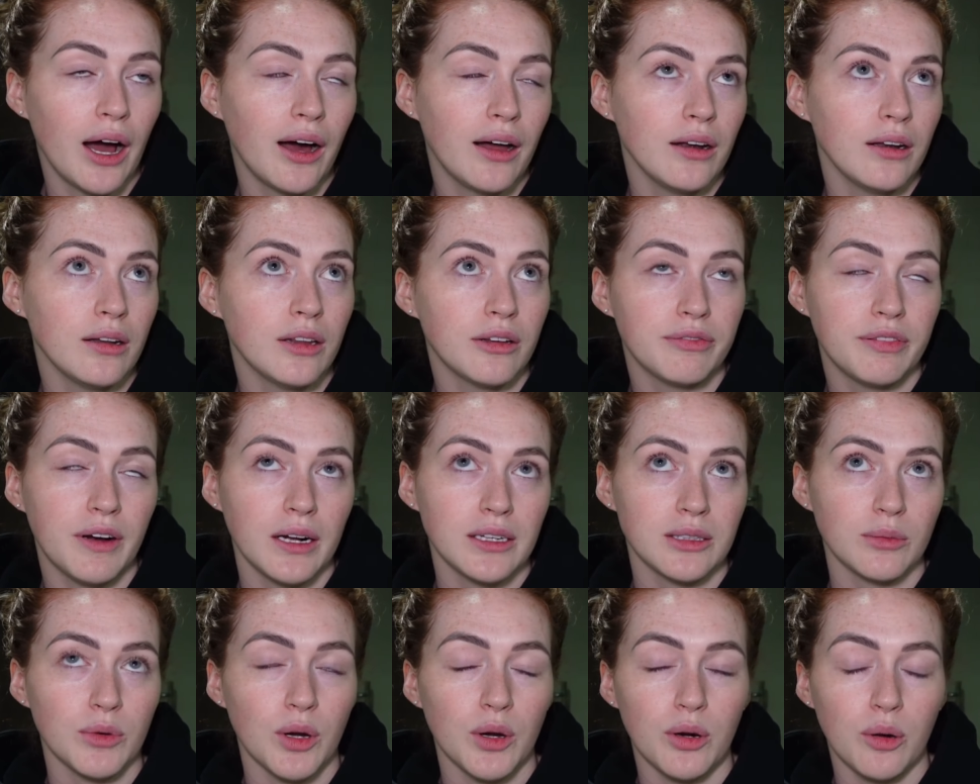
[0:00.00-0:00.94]
and the fact
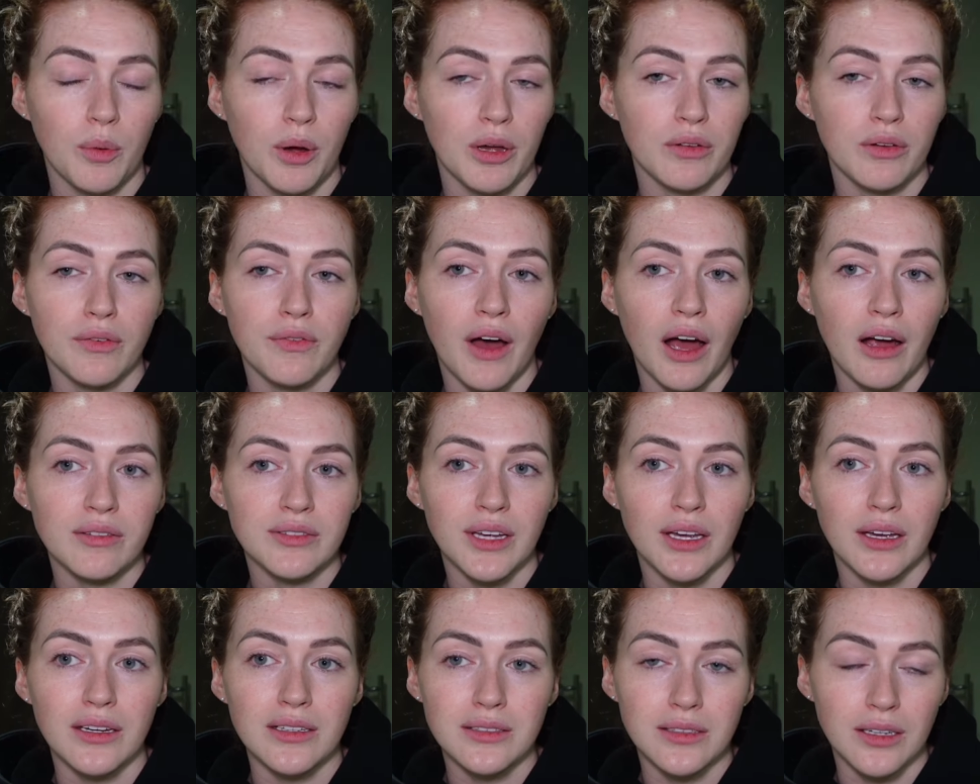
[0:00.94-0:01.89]
I'm going away for five
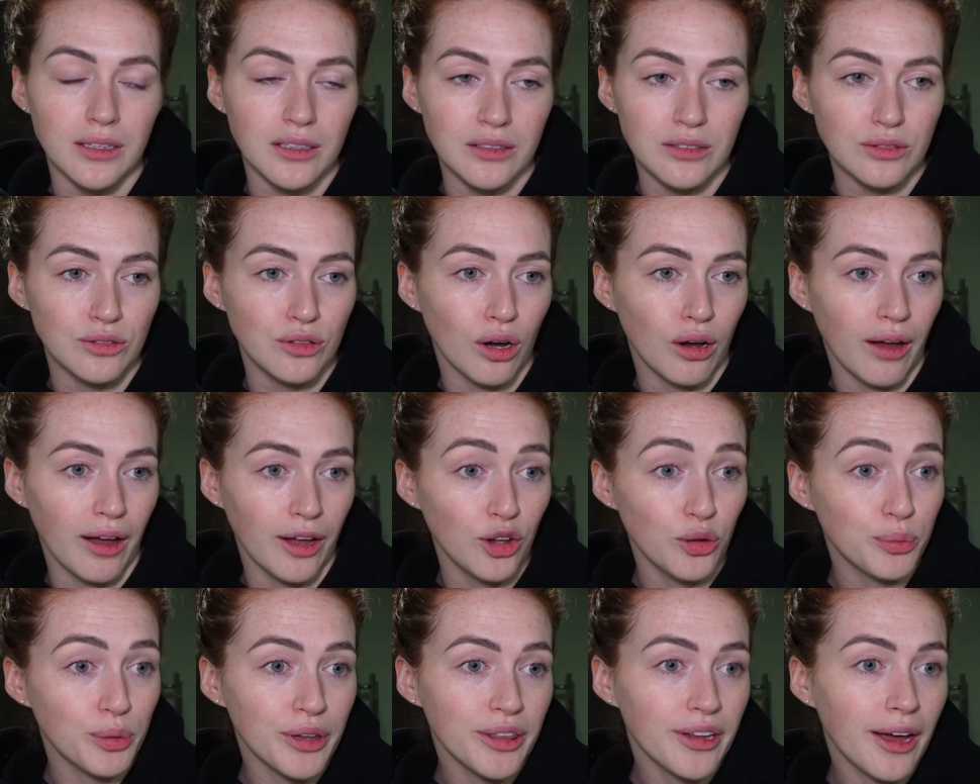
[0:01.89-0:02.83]
days is not
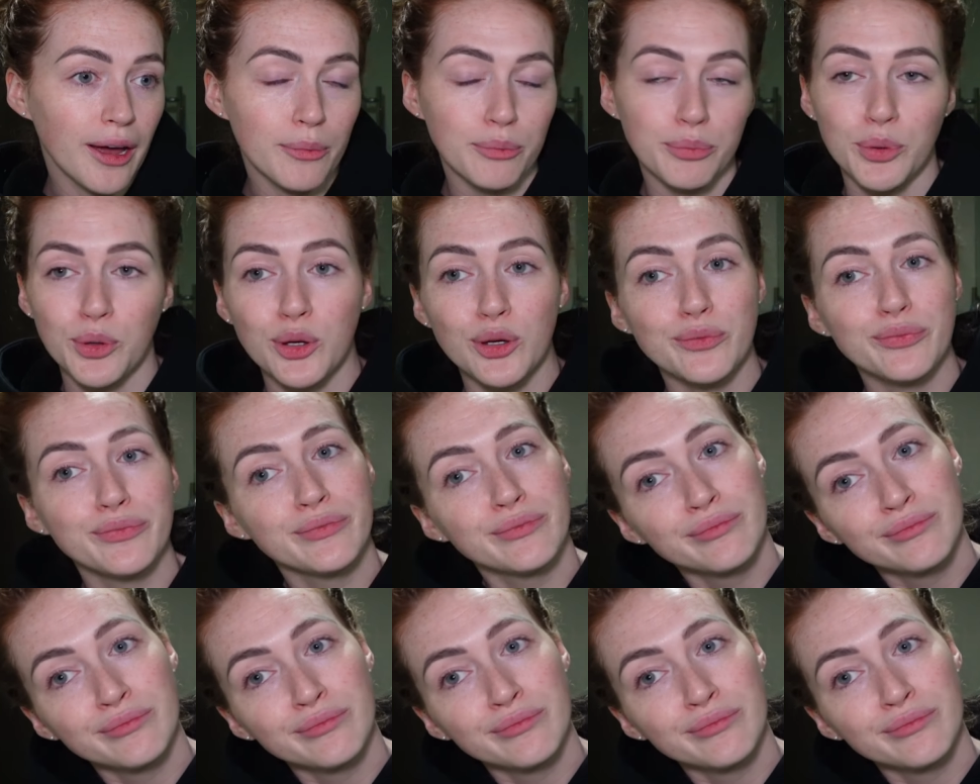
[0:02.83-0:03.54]
helping that but